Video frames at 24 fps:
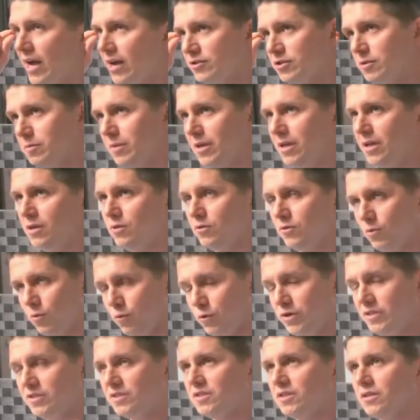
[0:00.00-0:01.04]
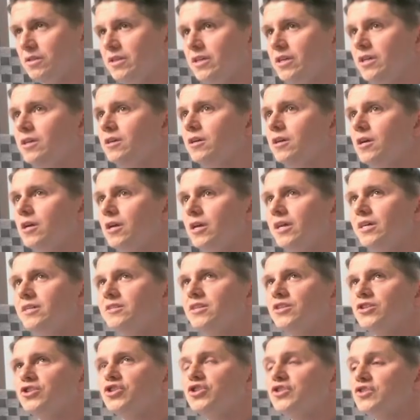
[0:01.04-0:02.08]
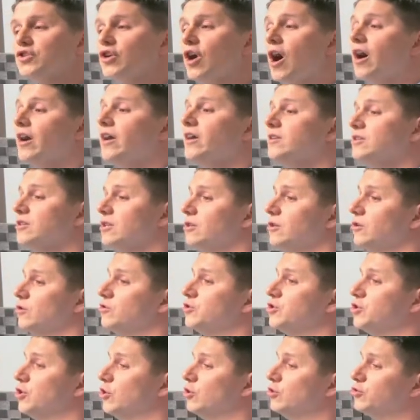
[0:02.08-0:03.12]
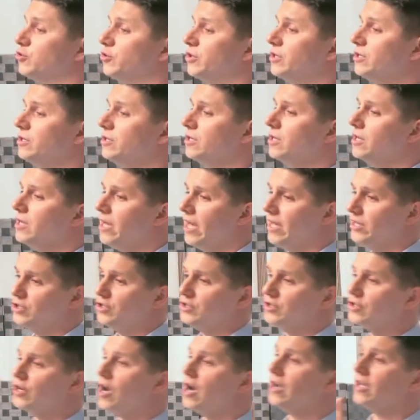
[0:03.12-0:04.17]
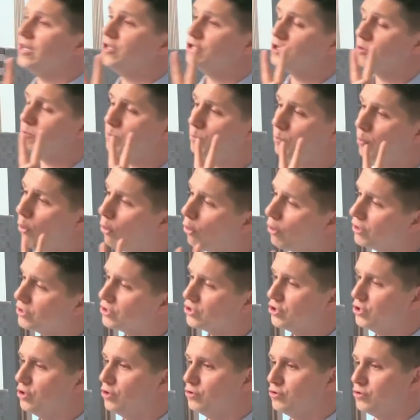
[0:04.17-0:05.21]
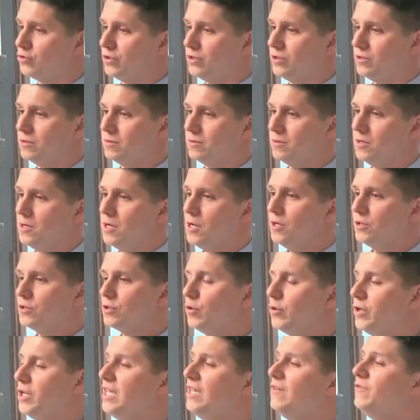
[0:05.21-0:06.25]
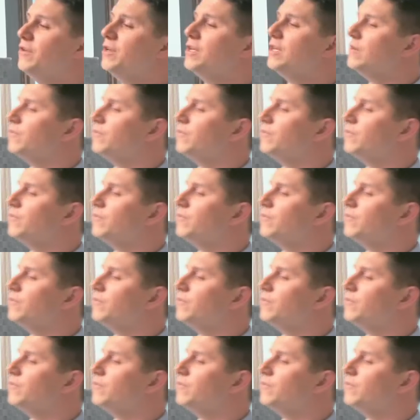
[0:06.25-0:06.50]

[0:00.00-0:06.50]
out to me recently is that she's talking to little children and she's talking to poor children. So even